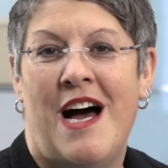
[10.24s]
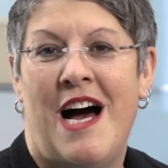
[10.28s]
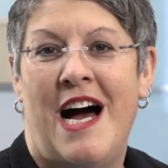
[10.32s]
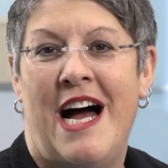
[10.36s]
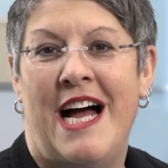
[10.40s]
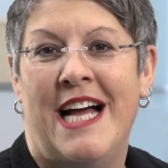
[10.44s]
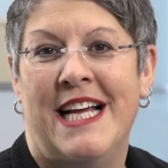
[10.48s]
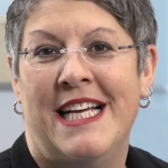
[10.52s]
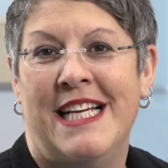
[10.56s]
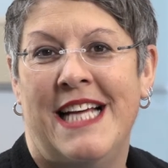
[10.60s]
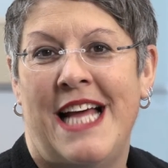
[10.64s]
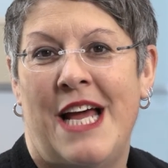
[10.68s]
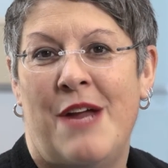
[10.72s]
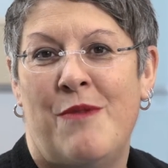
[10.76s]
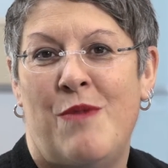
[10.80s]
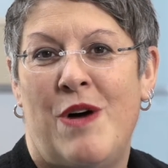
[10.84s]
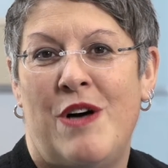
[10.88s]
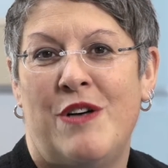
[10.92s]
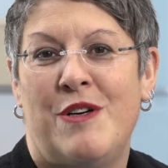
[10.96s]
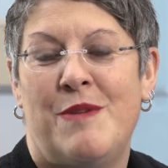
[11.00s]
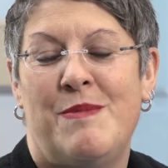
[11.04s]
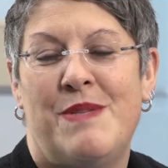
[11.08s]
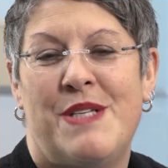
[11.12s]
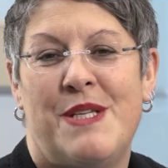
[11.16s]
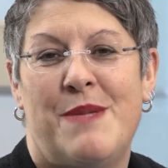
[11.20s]
Hi, and
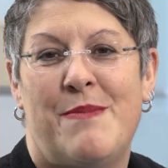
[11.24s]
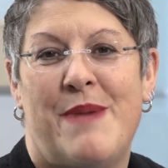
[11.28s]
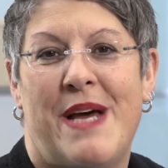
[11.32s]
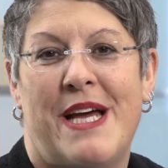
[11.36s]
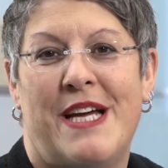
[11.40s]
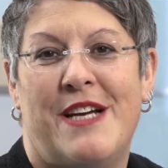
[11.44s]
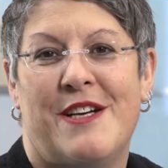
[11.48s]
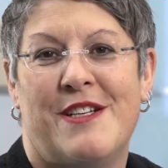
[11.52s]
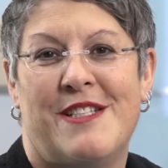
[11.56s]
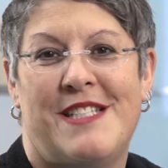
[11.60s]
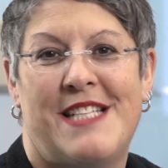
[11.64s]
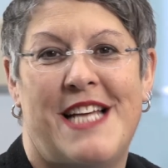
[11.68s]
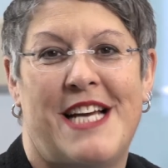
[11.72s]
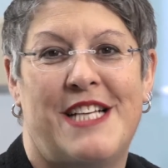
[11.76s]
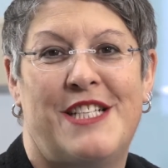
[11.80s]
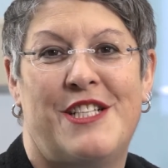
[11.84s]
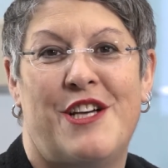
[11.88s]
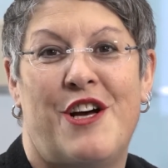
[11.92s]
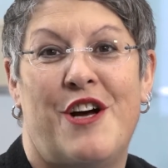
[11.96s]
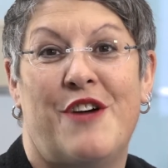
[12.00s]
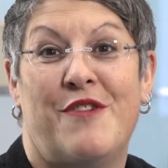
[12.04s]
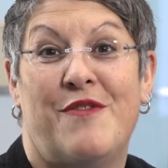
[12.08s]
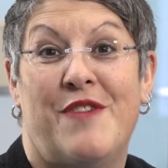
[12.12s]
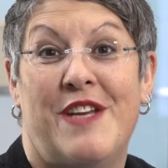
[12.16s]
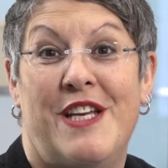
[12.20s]
welcome to the Banker's Tech
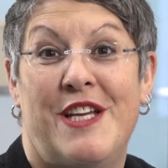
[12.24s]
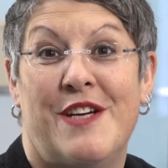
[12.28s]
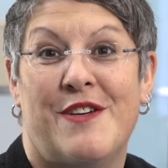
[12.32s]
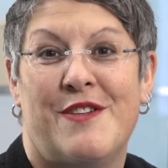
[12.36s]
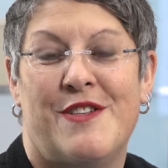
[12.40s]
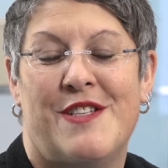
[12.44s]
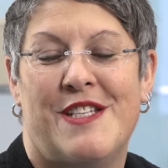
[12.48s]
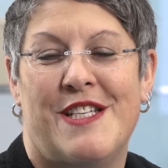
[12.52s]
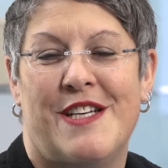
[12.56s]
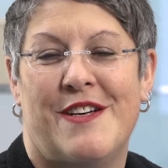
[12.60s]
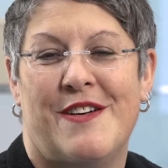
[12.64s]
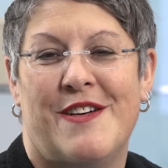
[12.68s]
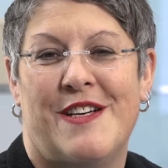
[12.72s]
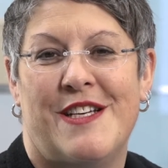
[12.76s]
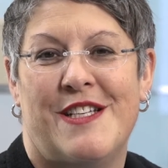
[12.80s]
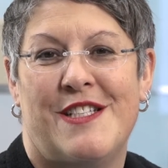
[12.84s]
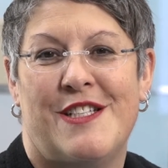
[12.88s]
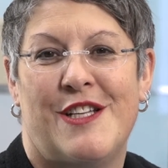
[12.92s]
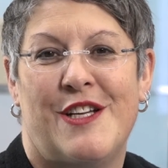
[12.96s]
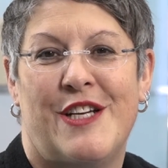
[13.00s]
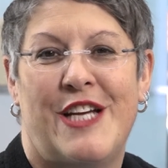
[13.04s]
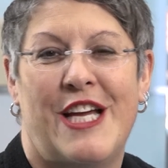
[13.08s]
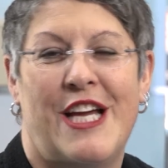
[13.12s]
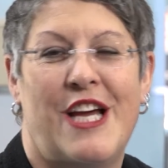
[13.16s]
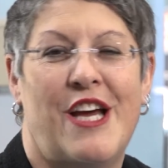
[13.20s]
Talk video
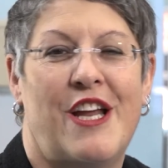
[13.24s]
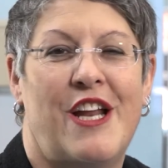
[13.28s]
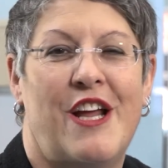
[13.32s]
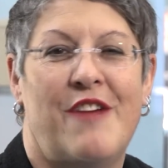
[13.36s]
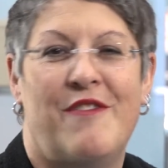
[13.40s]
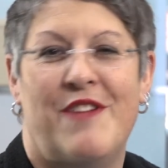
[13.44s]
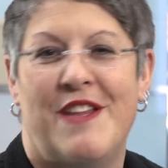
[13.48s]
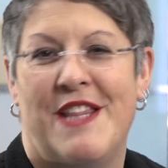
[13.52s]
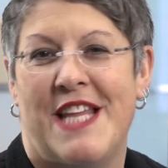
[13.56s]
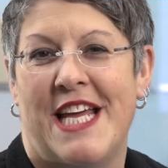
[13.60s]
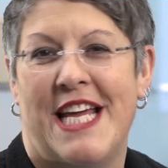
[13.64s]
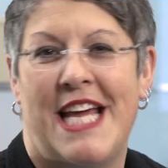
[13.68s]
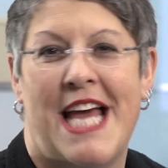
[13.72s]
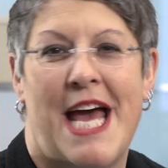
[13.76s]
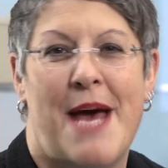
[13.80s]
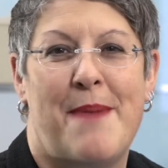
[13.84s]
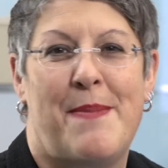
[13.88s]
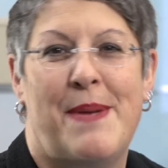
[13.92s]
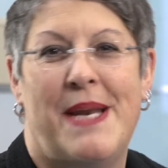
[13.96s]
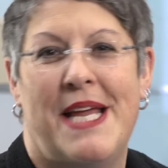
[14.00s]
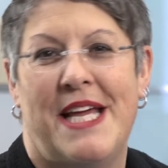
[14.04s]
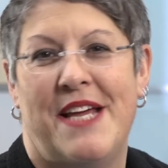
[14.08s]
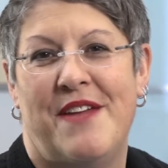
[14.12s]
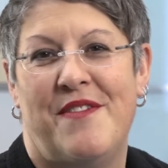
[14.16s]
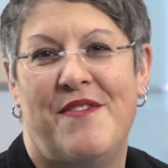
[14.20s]
series, looking at everything
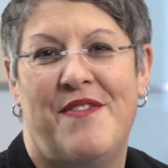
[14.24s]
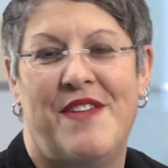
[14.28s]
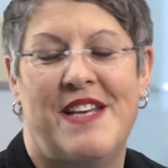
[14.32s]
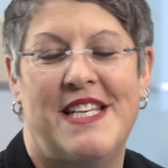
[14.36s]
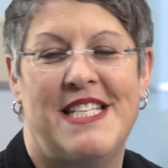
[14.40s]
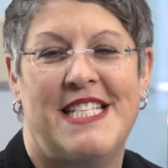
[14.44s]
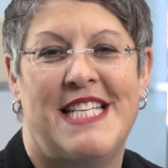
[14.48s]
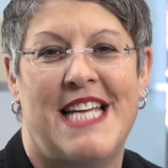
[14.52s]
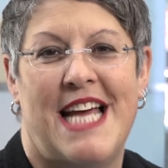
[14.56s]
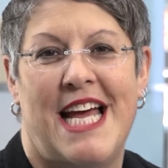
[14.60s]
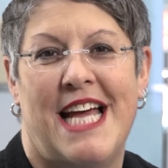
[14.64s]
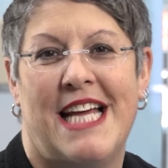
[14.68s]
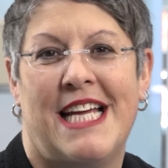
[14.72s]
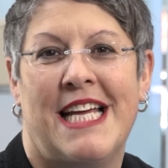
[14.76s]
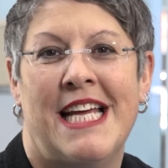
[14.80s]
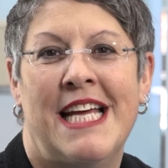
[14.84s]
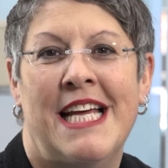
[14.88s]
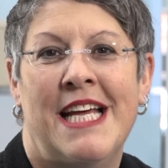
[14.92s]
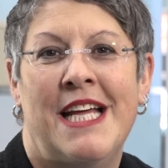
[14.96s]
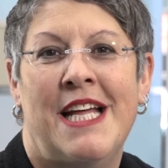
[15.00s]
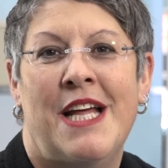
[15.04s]
happening in fintech.